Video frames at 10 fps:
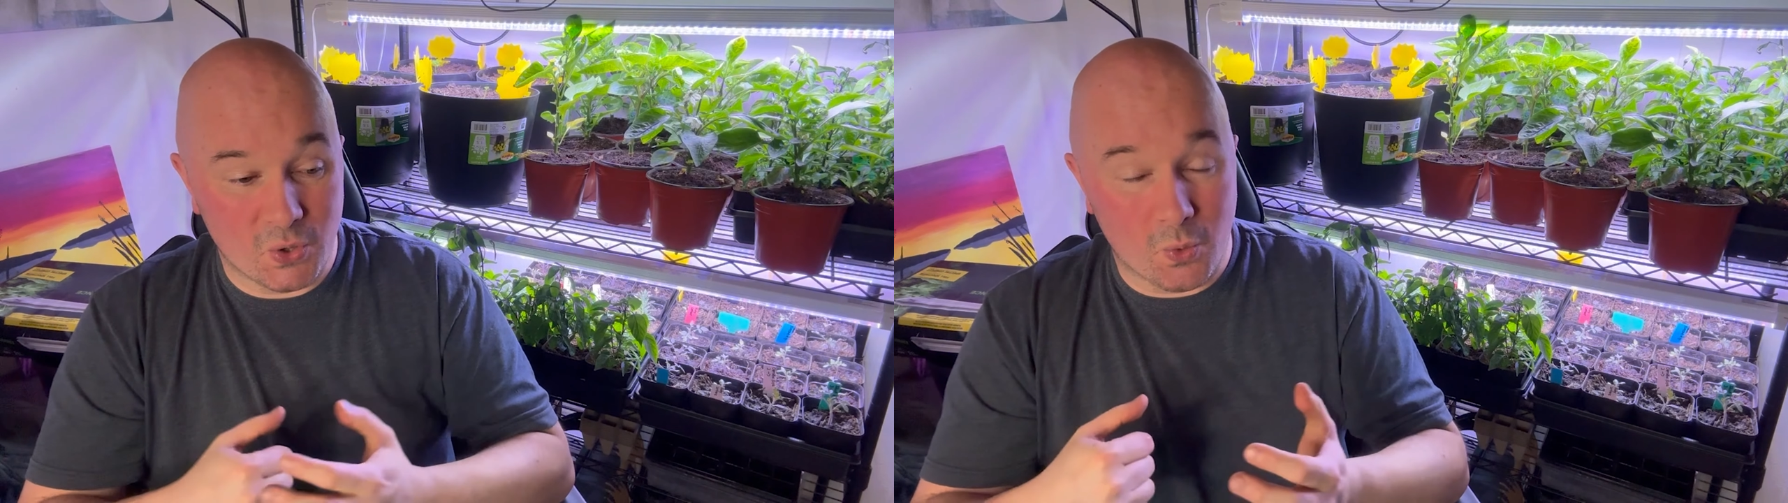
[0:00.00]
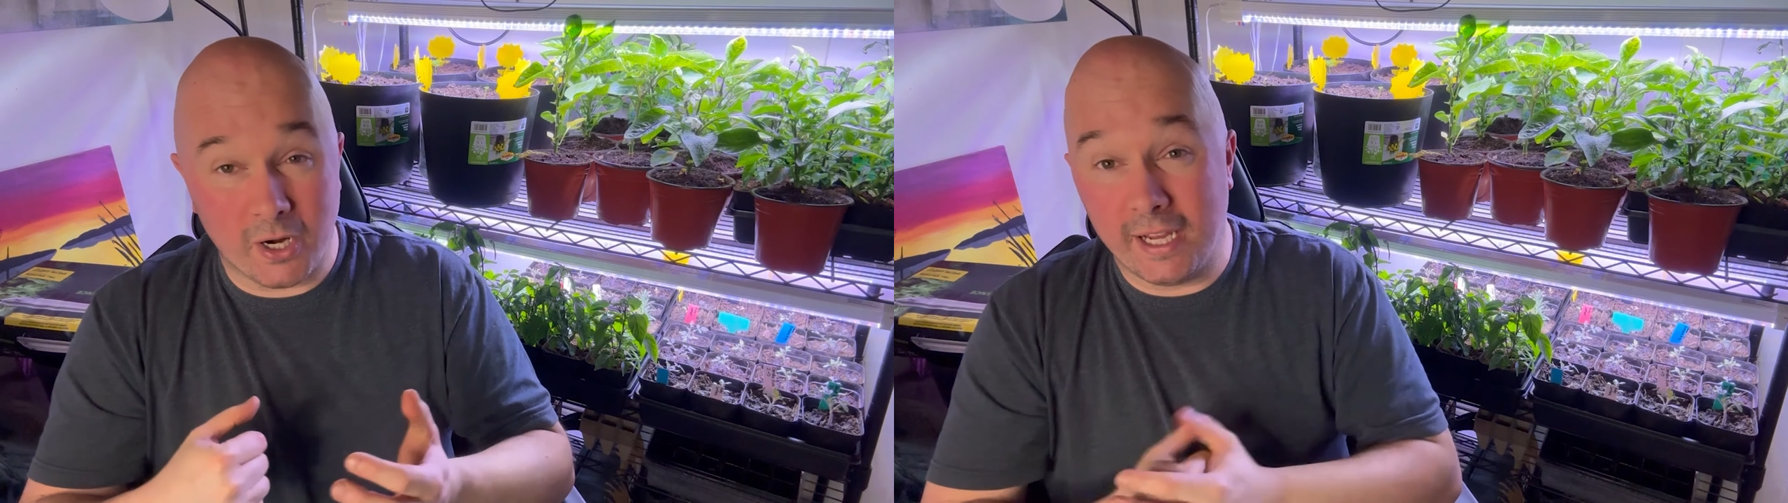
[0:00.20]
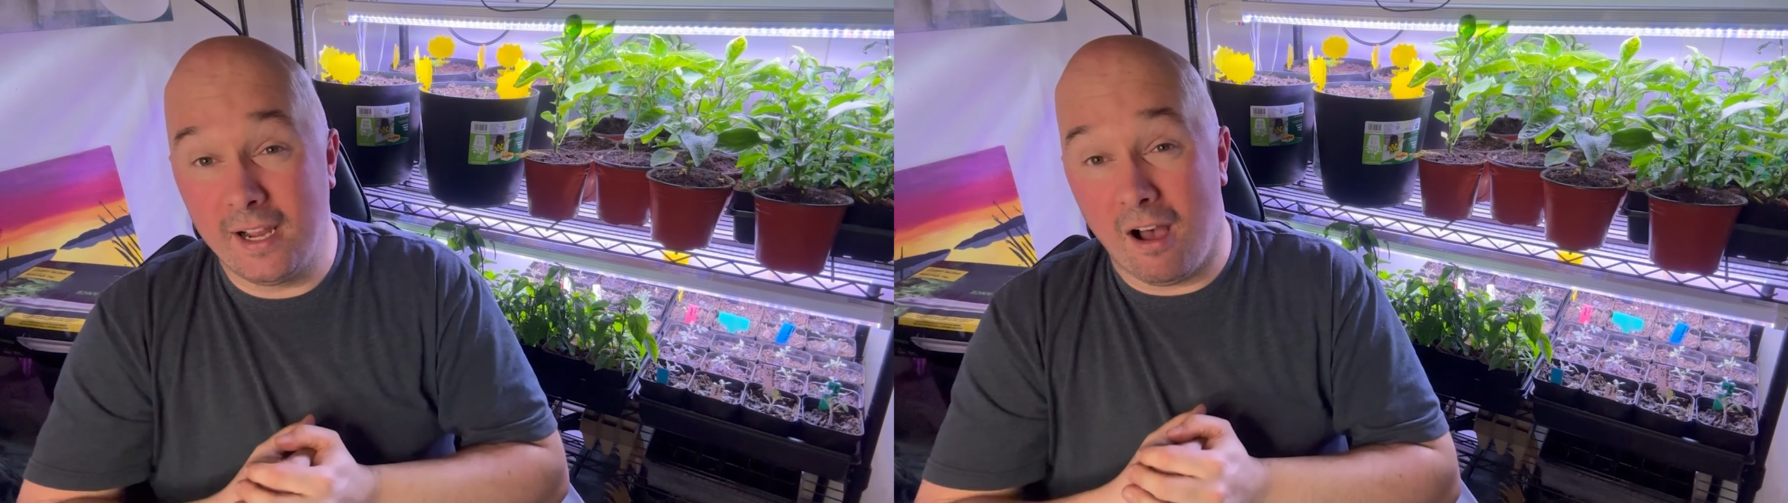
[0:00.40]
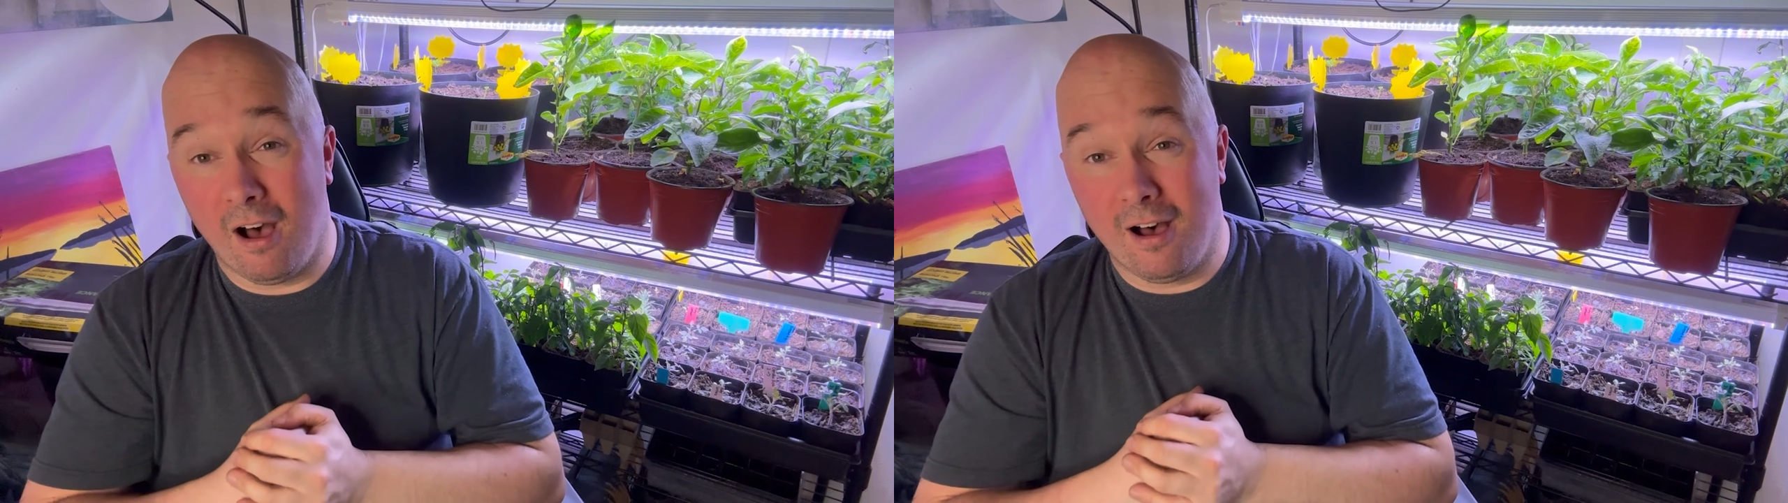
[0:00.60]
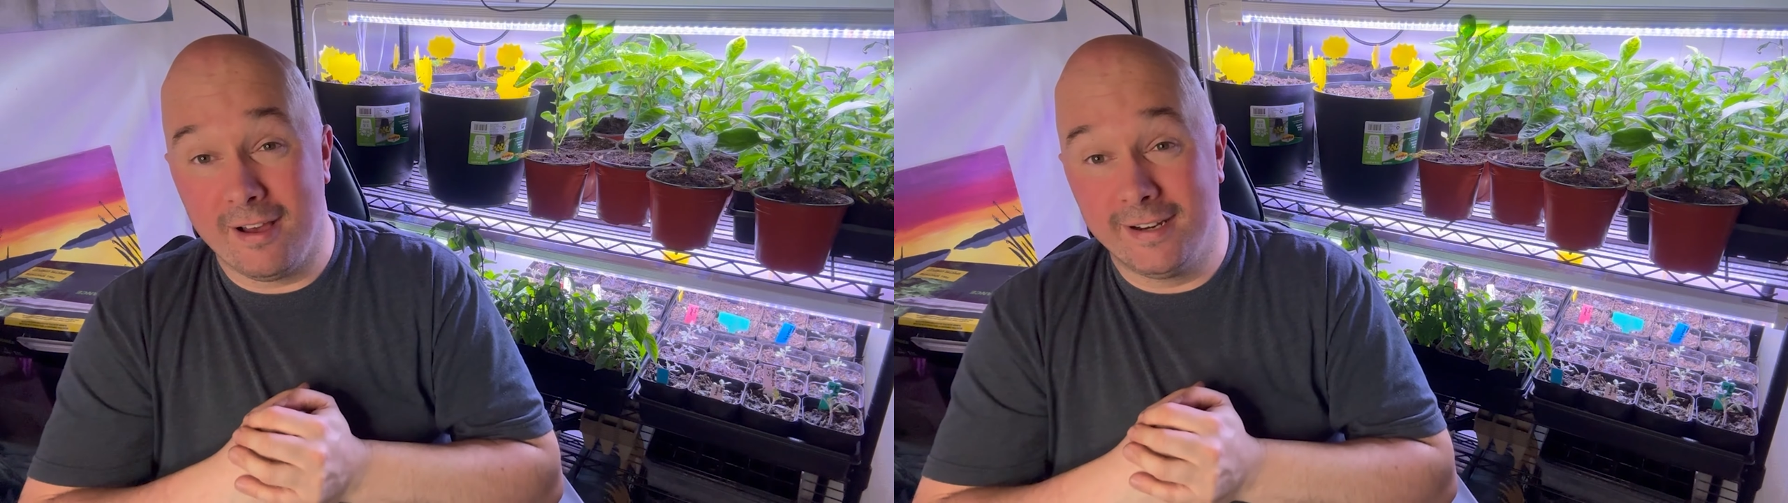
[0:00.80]
working
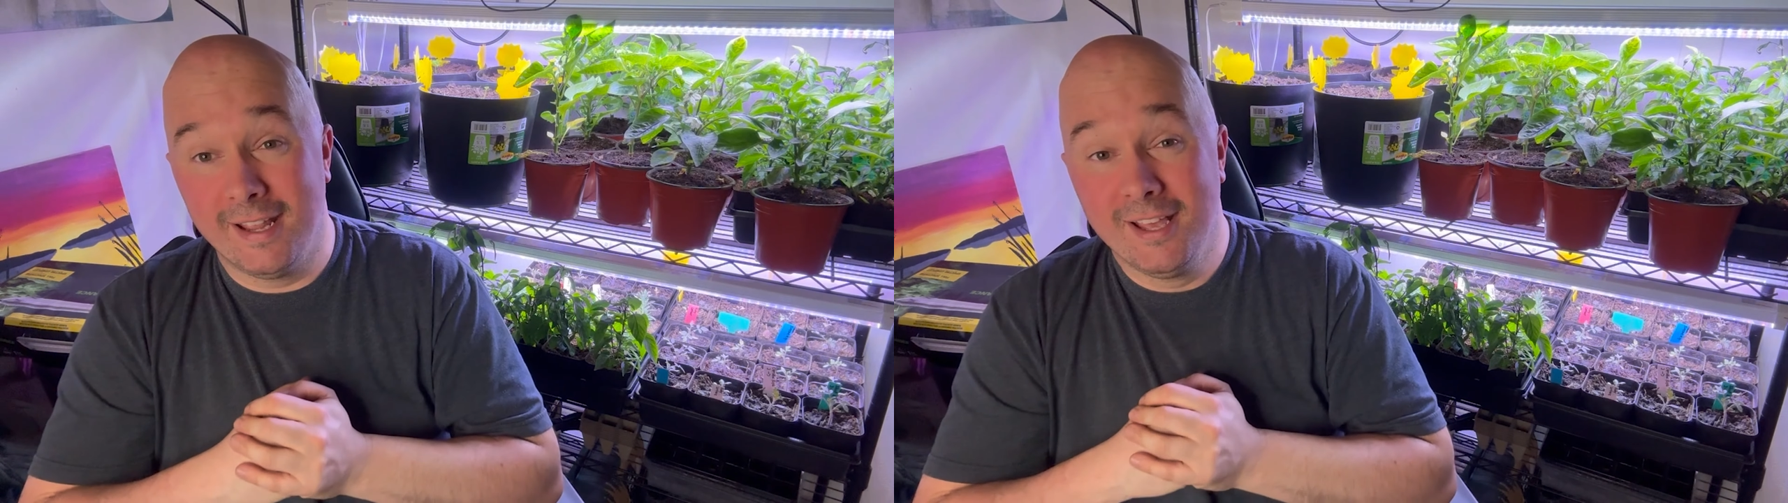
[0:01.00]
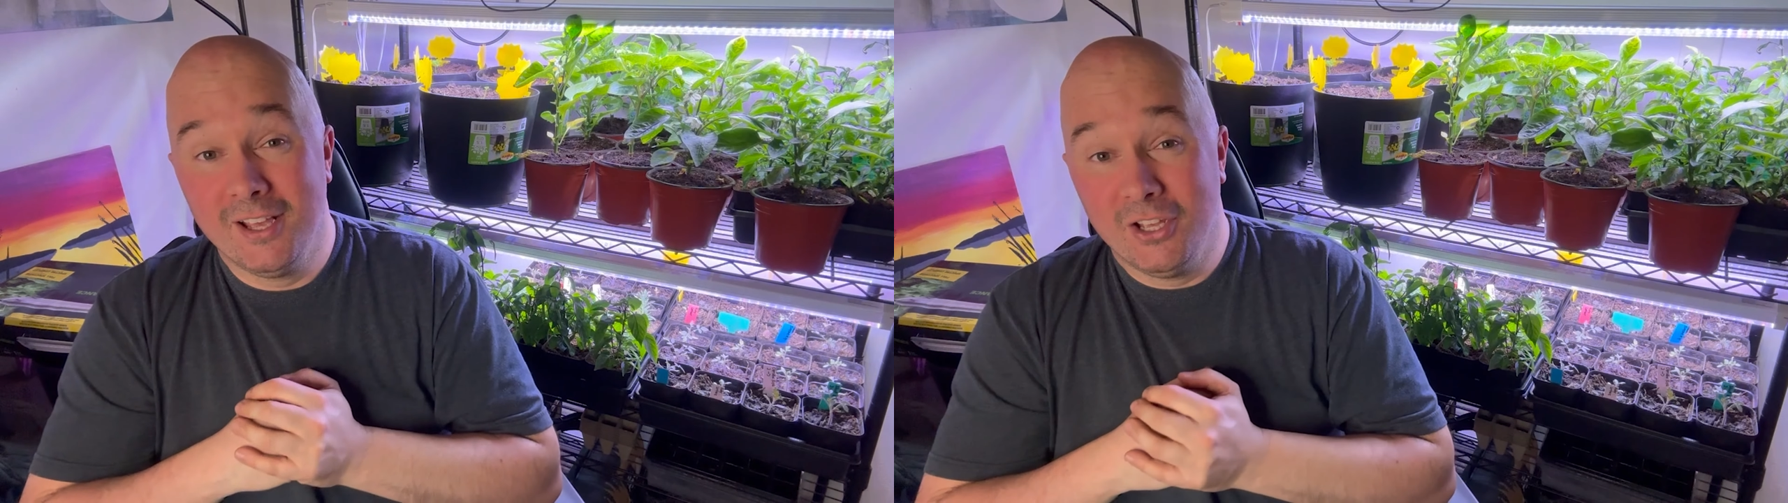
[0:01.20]
on